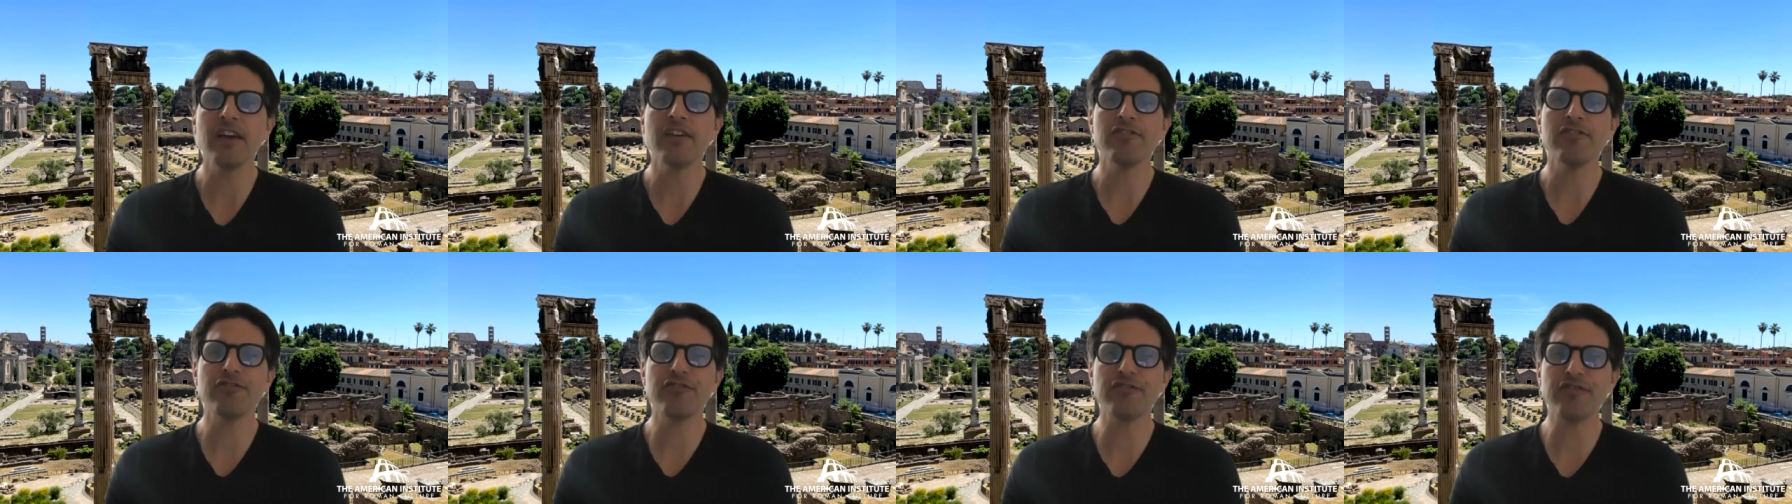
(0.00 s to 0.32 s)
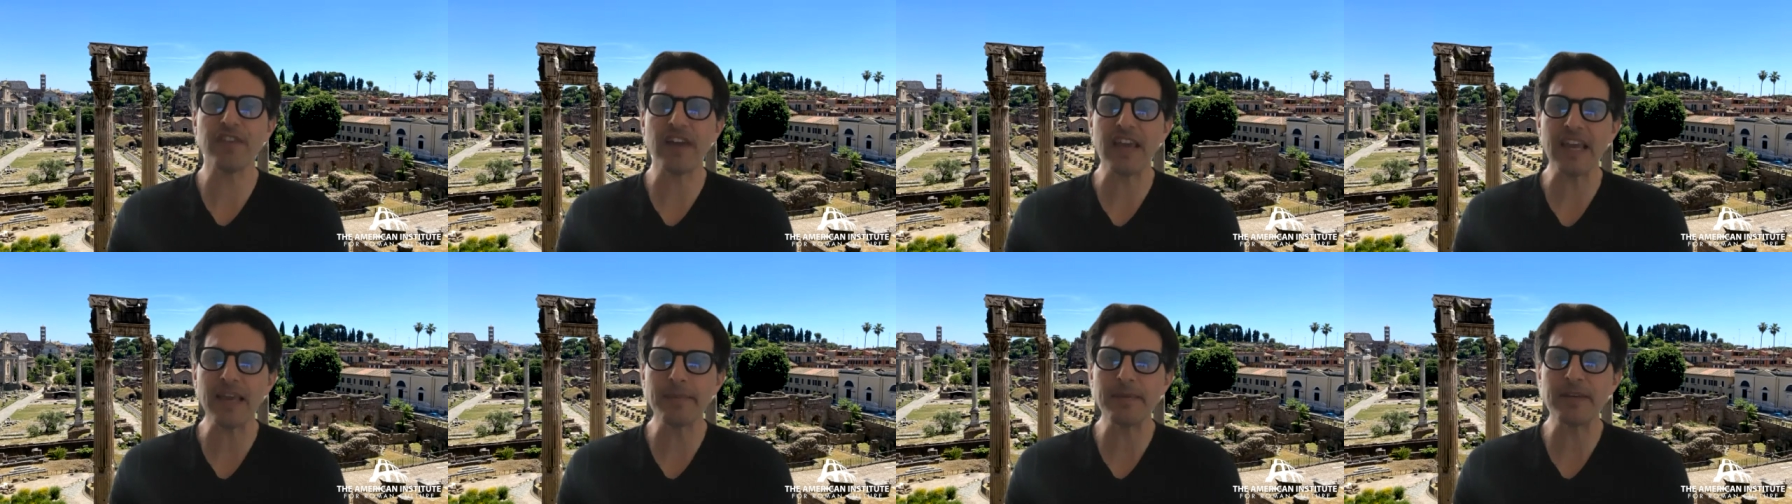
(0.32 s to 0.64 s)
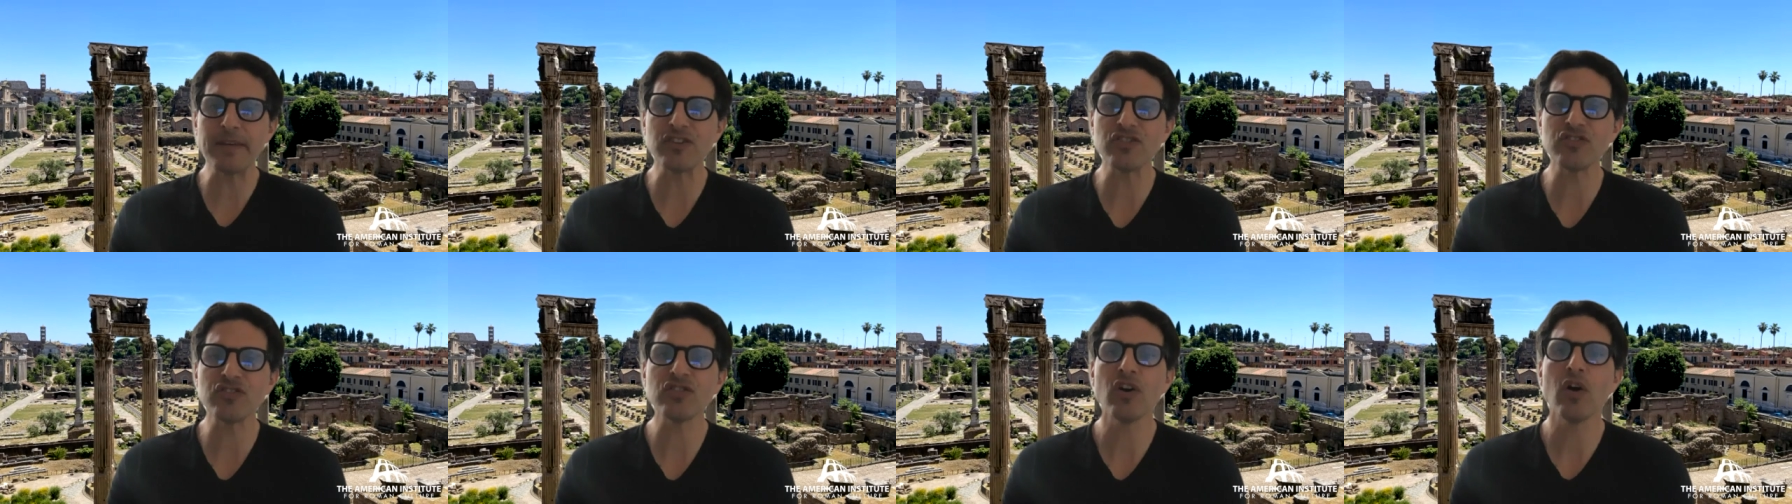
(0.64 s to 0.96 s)

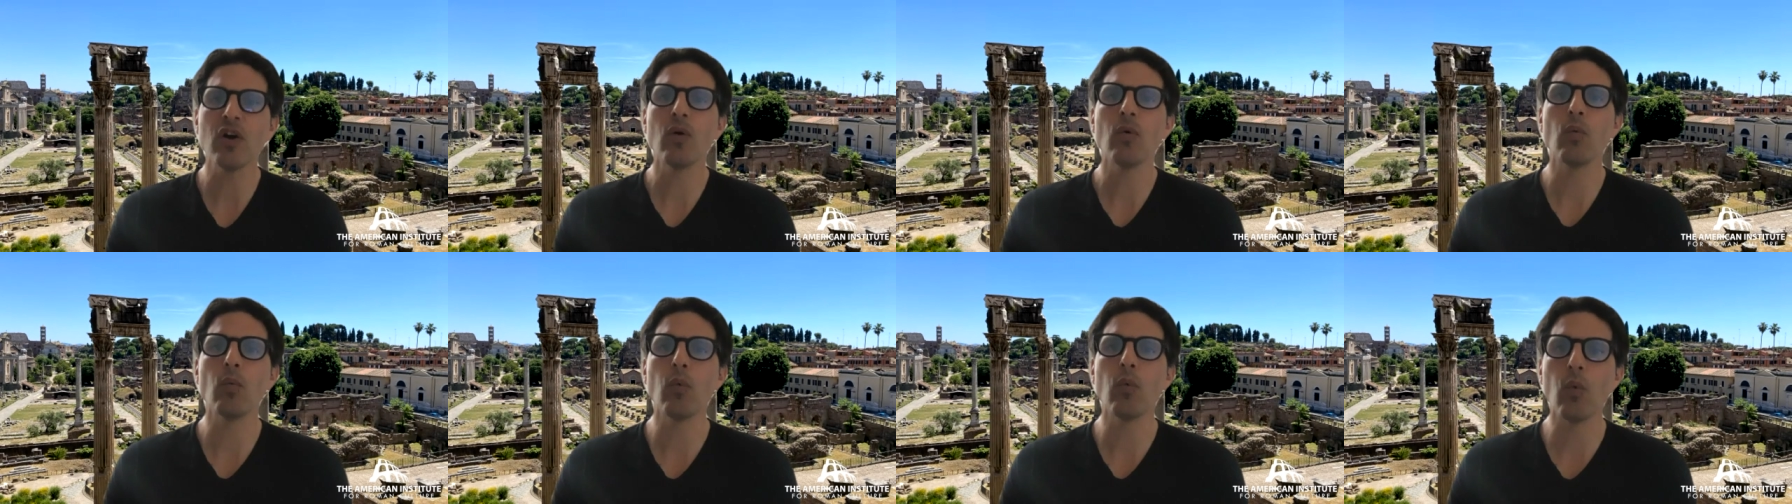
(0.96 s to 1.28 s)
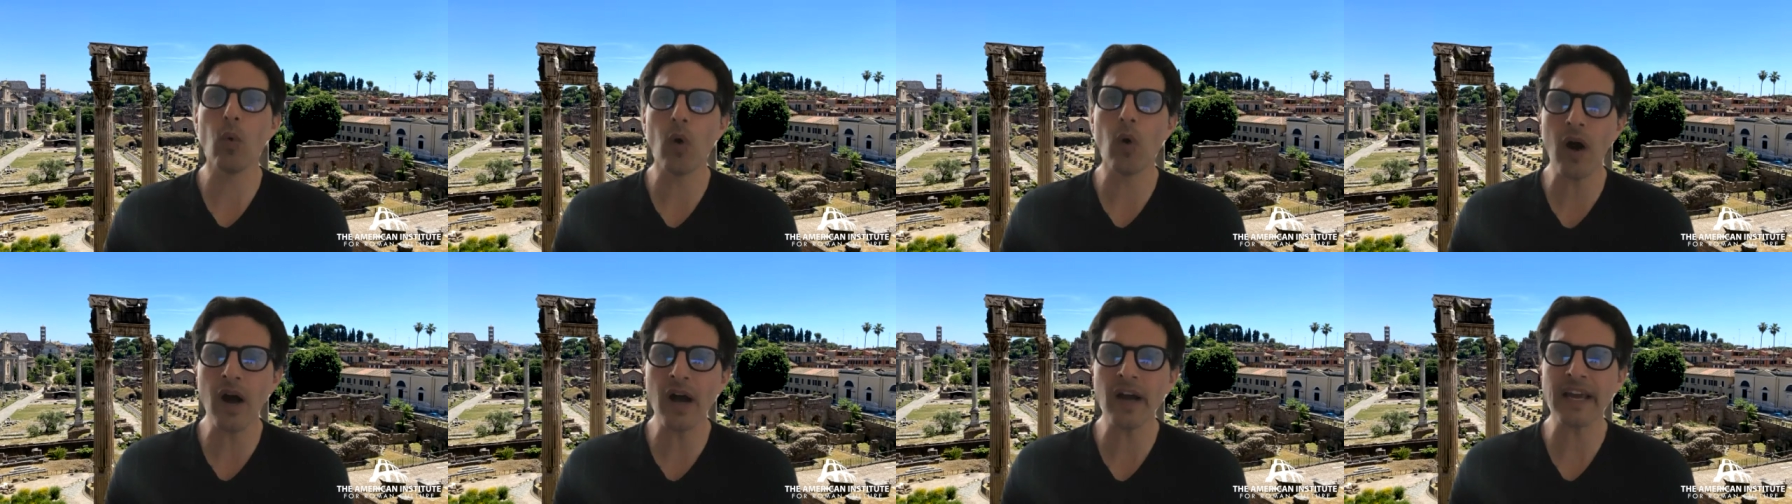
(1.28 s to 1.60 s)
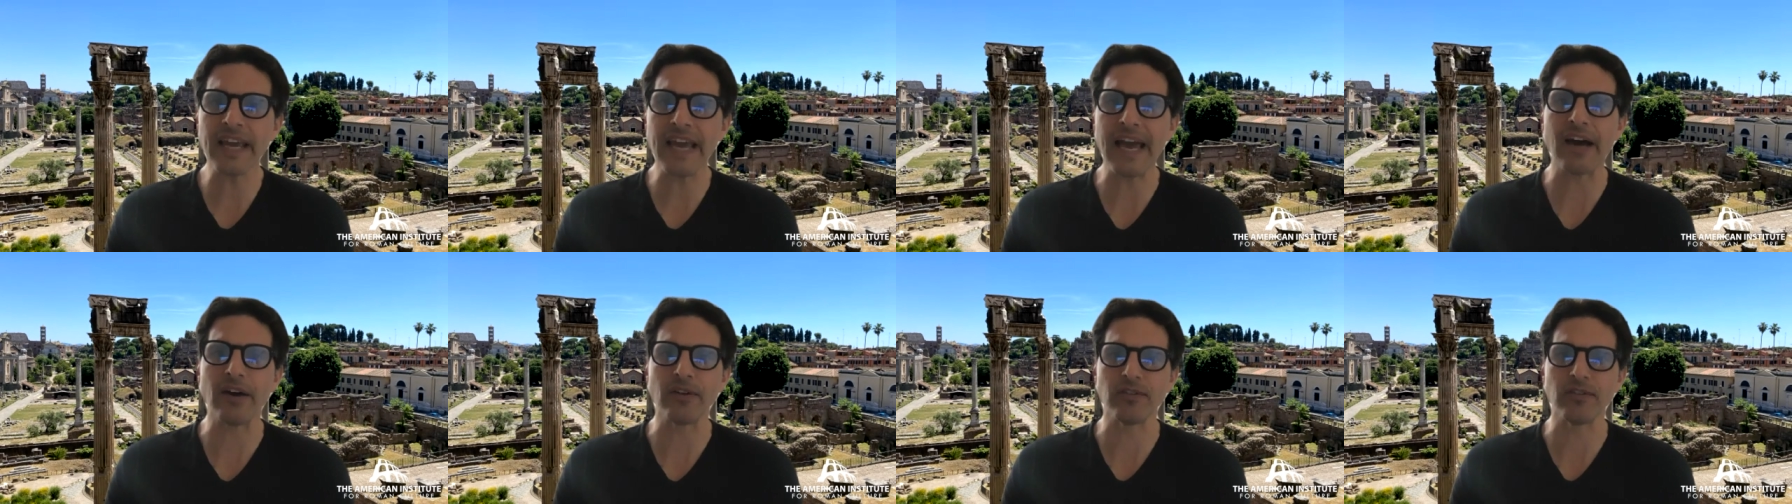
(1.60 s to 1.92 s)
famous
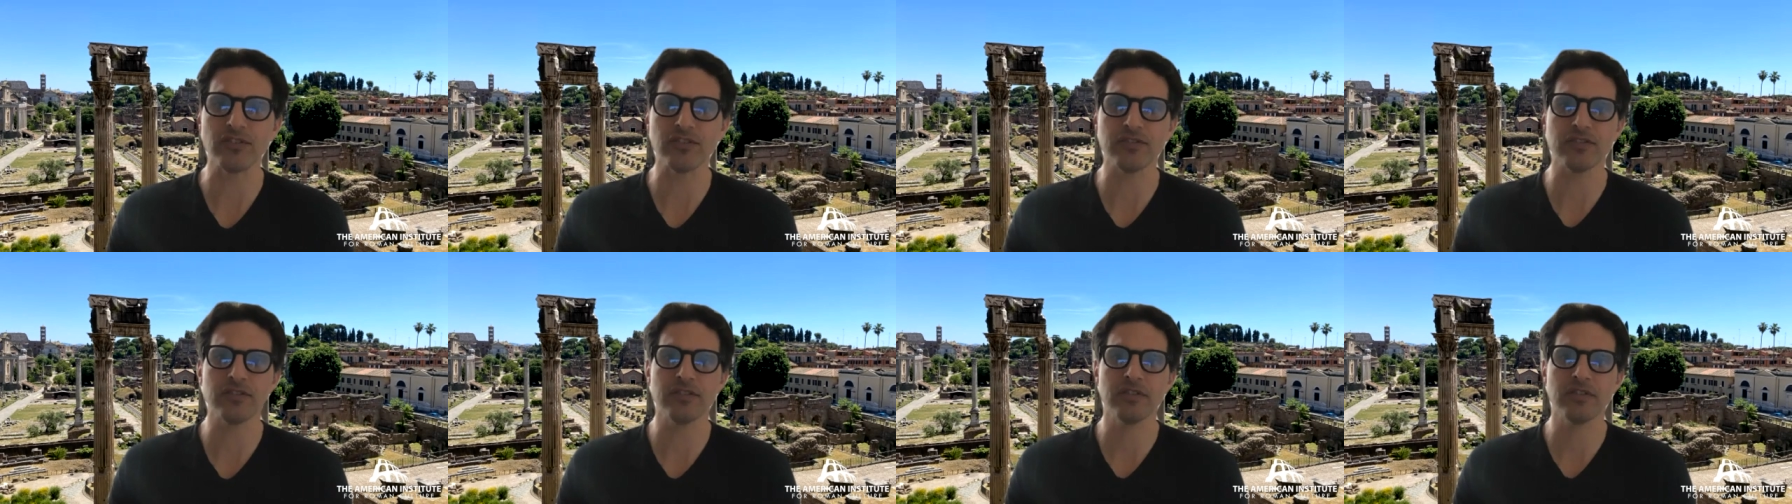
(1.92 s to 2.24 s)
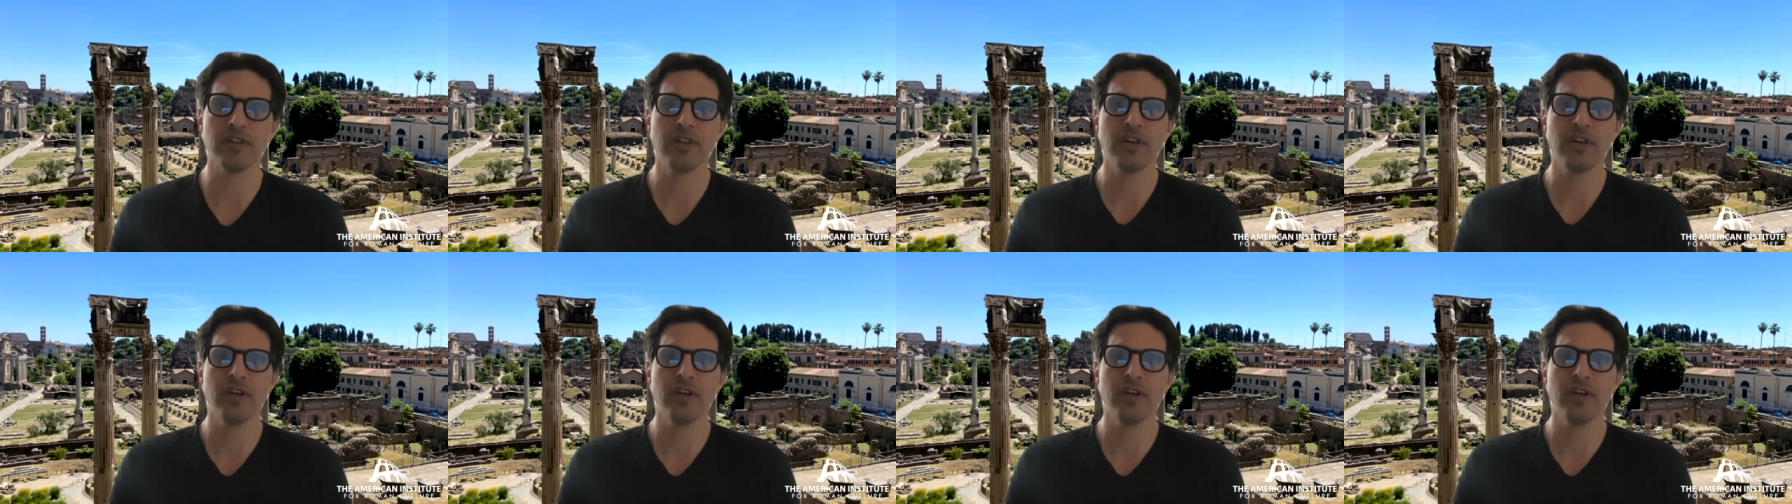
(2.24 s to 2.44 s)
walkouts